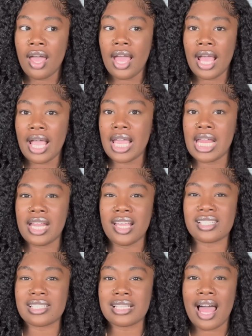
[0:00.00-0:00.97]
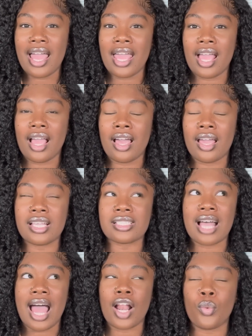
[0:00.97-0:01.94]
And it's like,
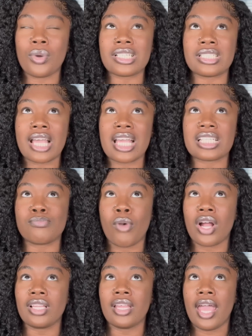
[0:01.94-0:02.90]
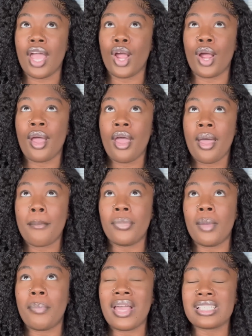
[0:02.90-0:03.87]
I don't want to say it's Marley hair,
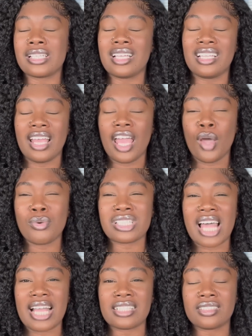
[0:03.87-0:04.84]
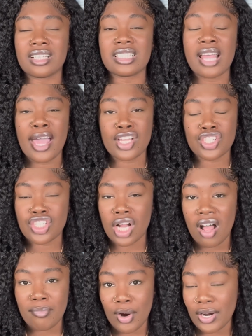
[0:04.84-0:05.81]
but basically it was like the texture
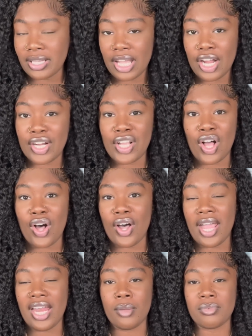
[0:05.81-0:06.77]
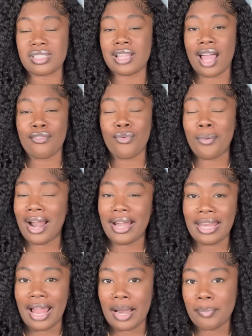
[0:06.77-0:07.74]
of Marley hair, y'all. And it was like
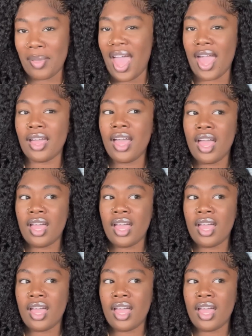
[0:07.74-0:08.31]
$4.99 a pack.